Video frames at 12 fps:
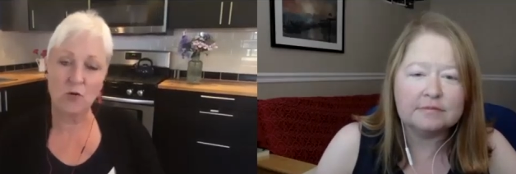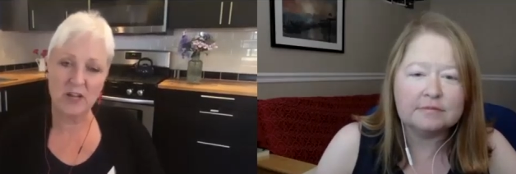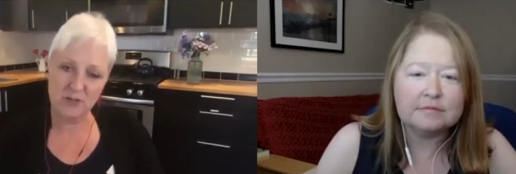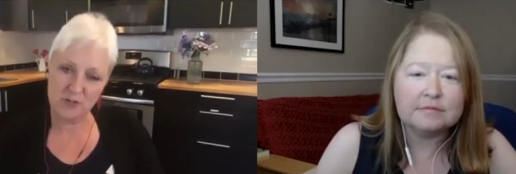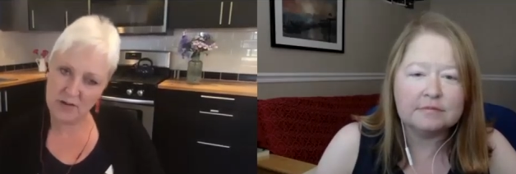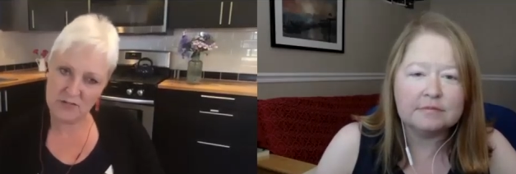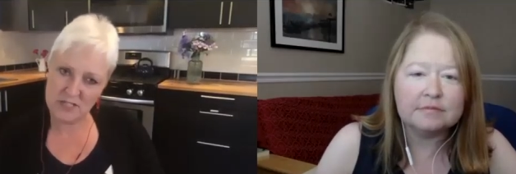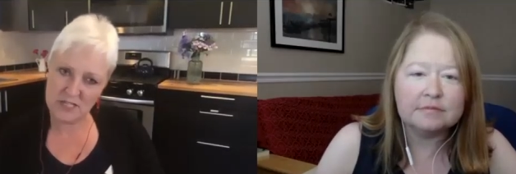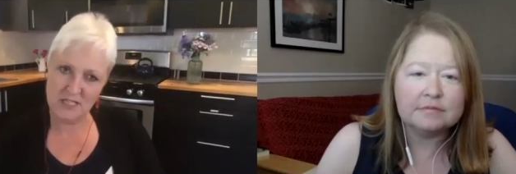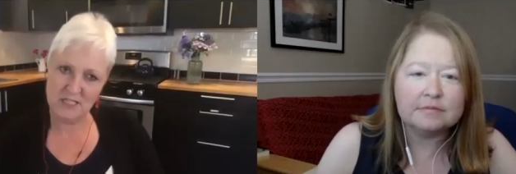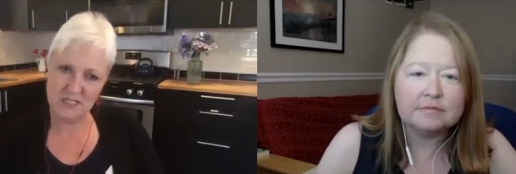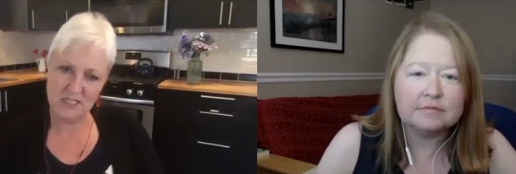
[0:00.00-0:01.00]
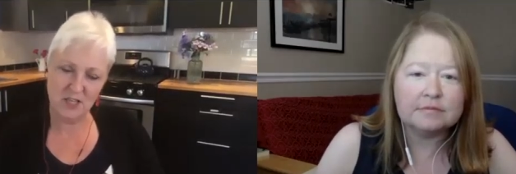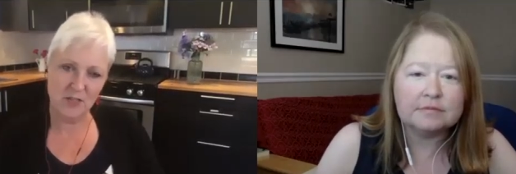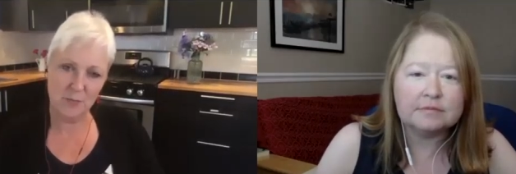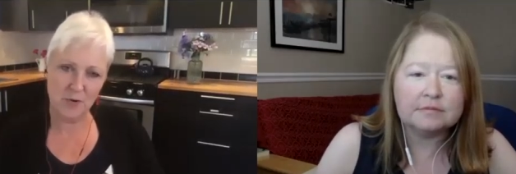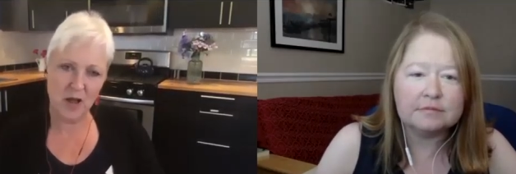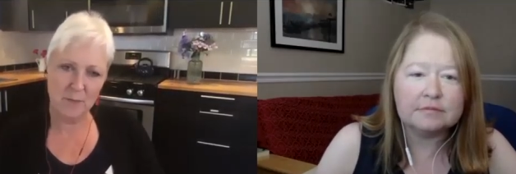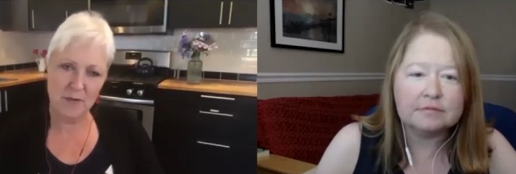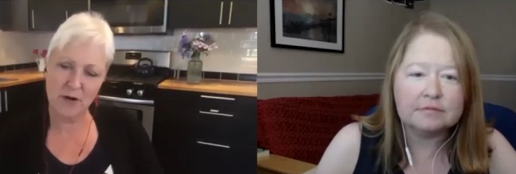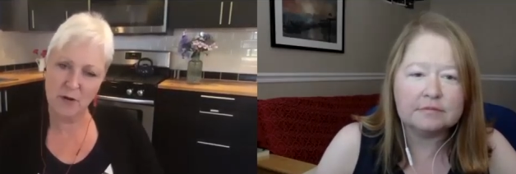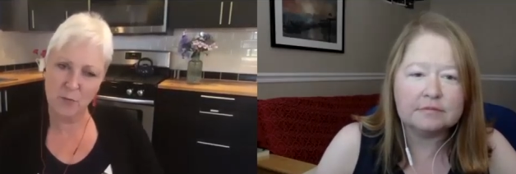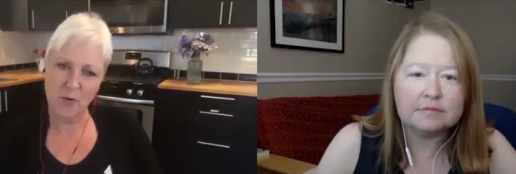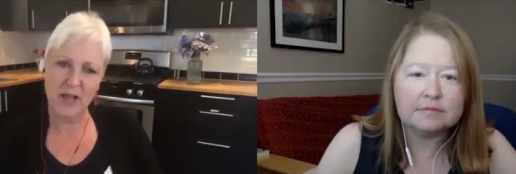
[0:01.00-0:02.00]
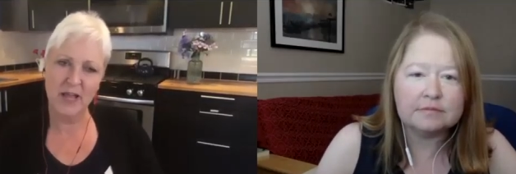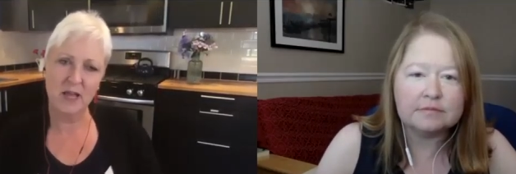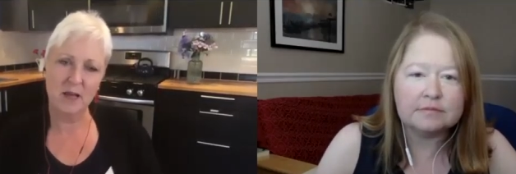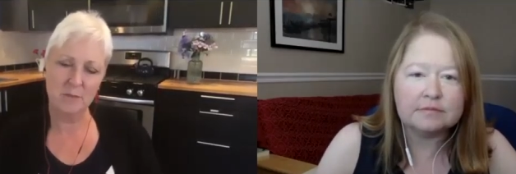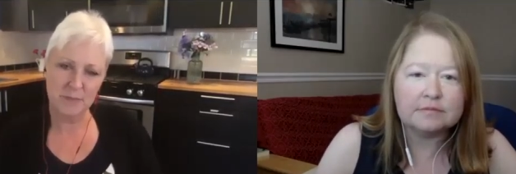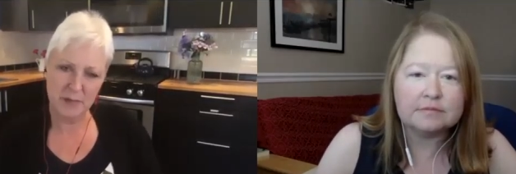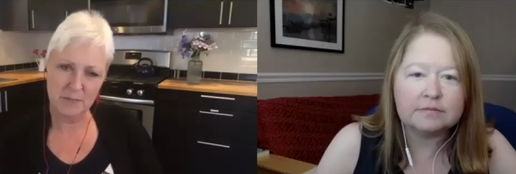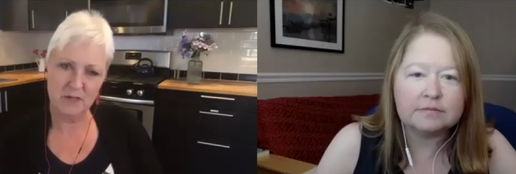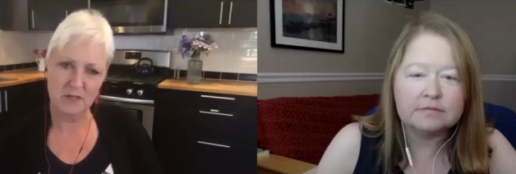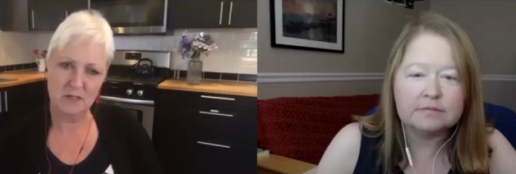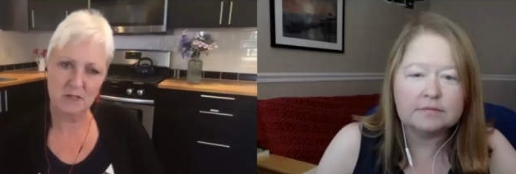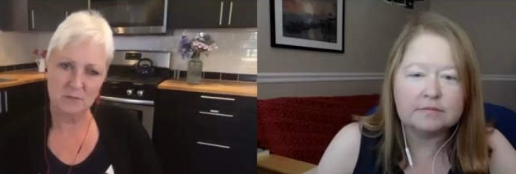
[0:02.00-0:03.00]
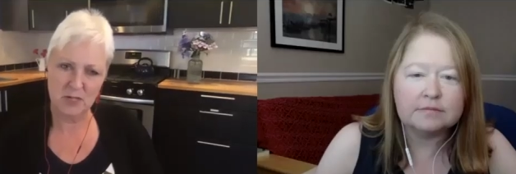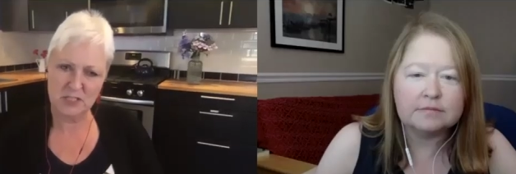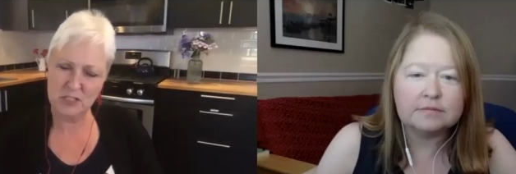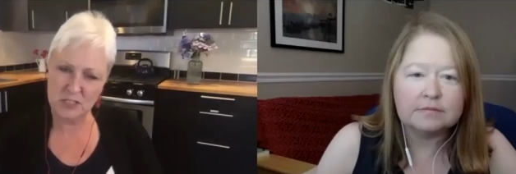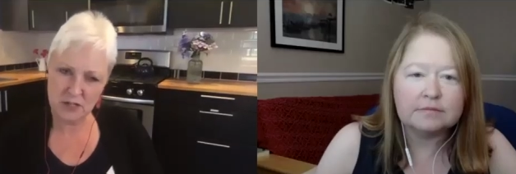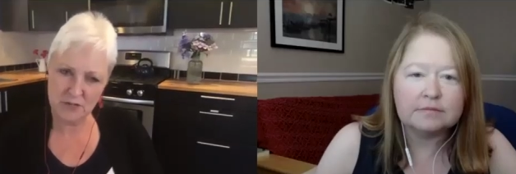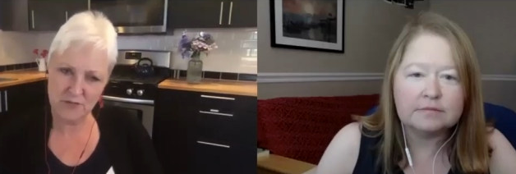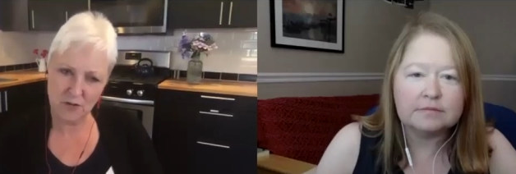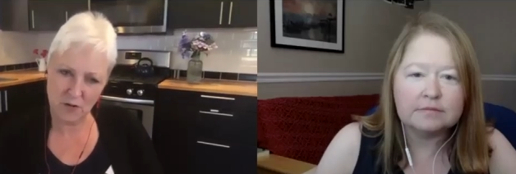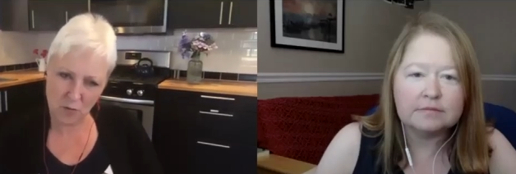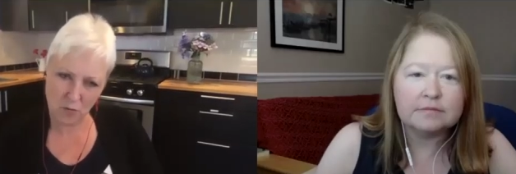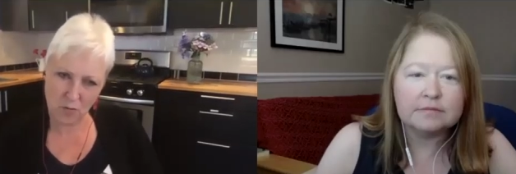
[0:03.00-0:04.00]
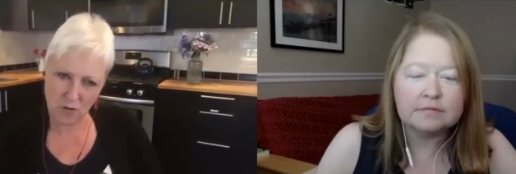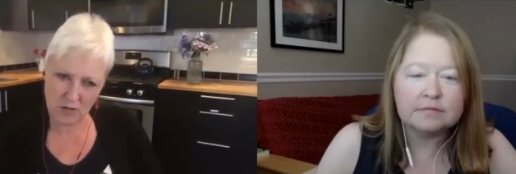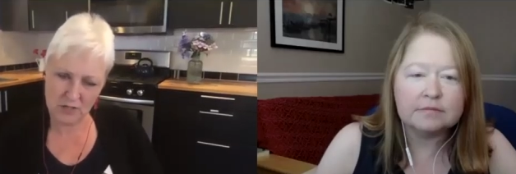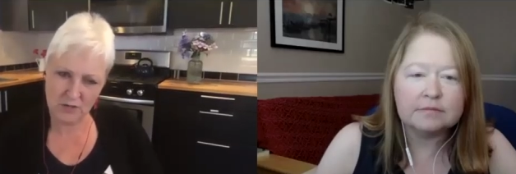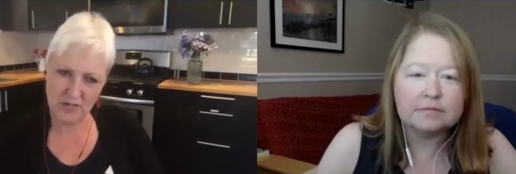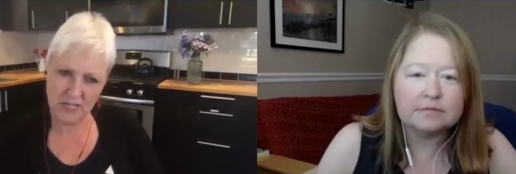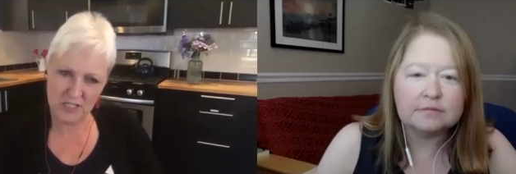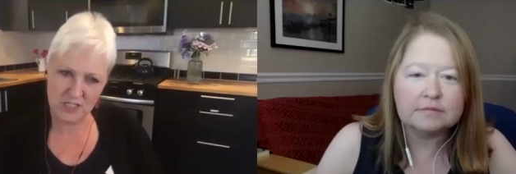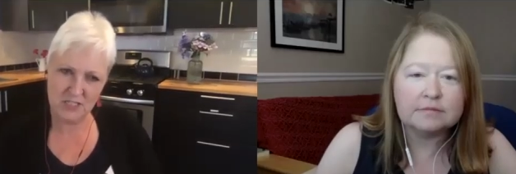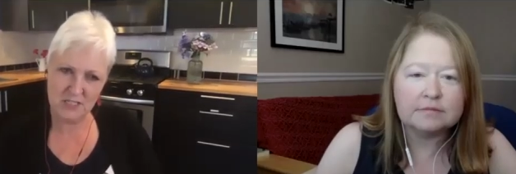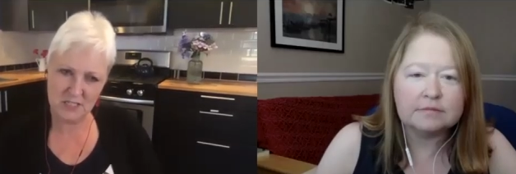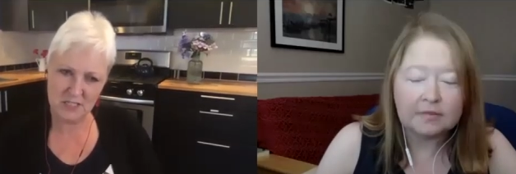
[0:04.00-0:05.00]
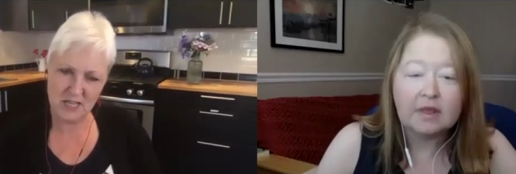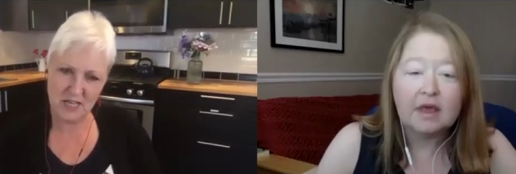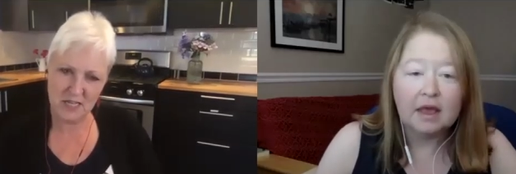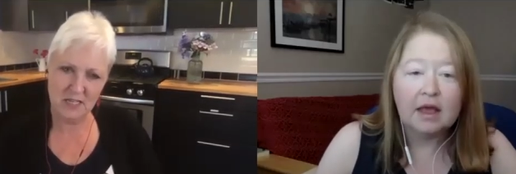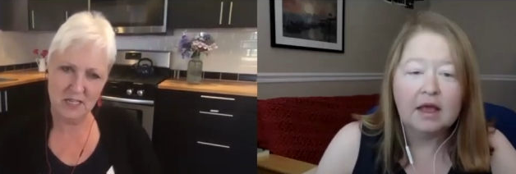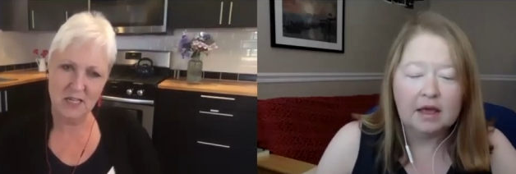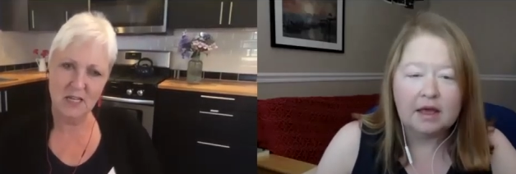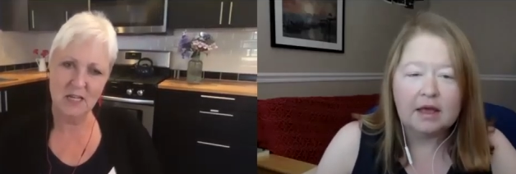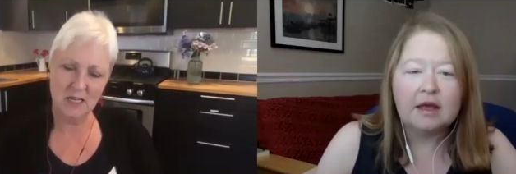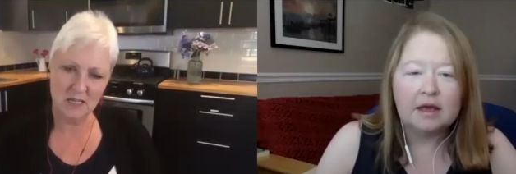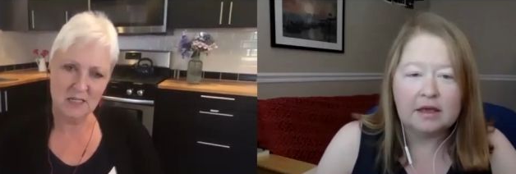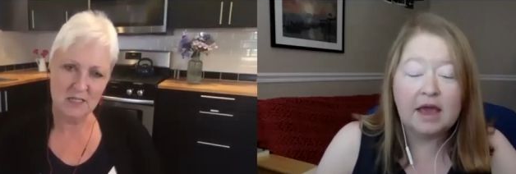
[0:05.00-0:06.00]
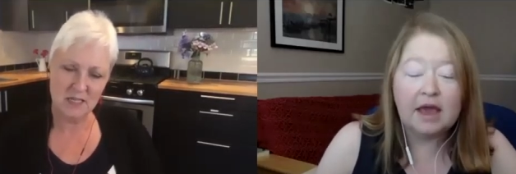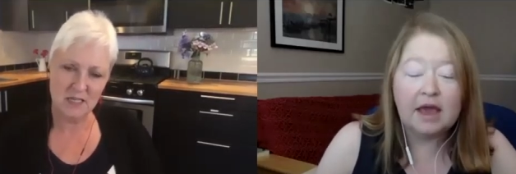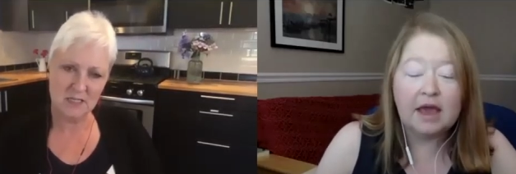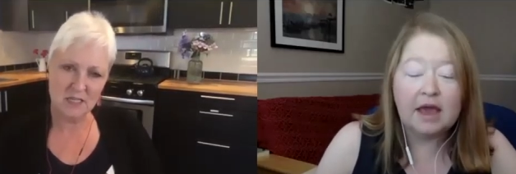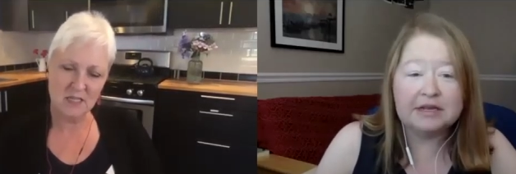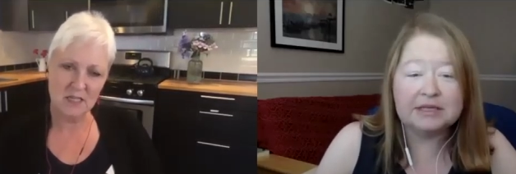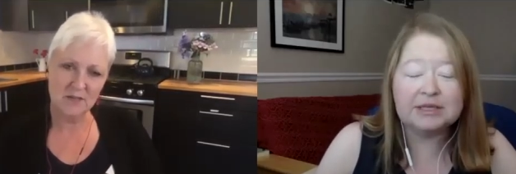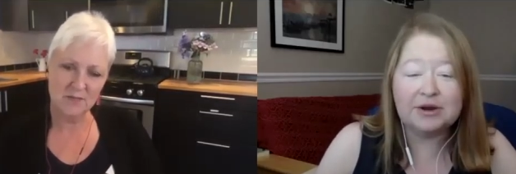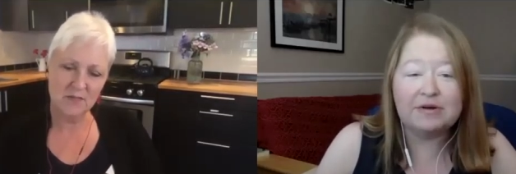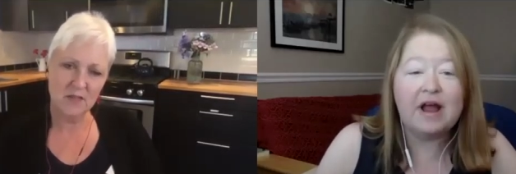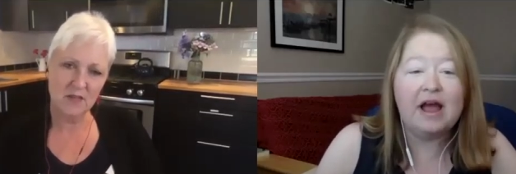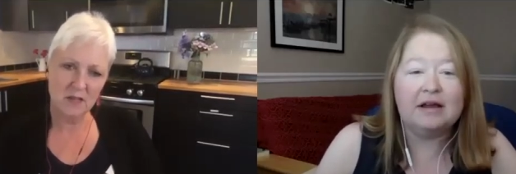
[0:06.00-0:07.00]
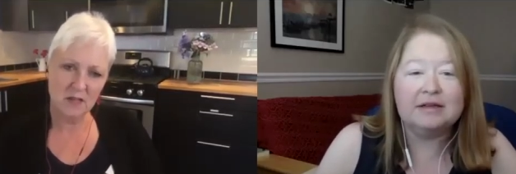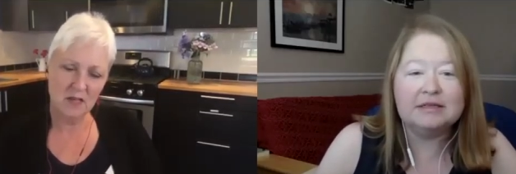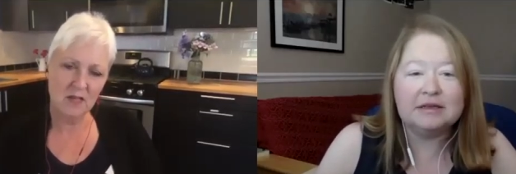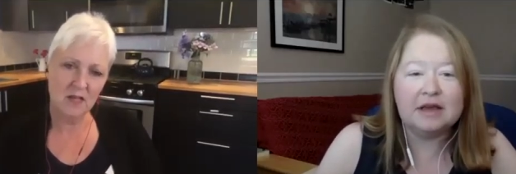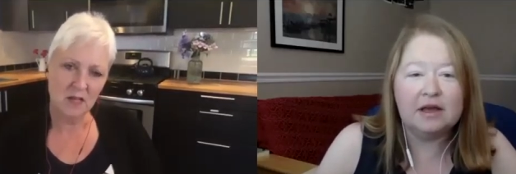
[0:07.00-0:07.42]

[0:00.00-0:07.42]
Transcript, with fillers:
Speaker 1: Oregon driver's license still the primary way people register for organ donations? Is that?
Speaker 2: Yeah, that is correct.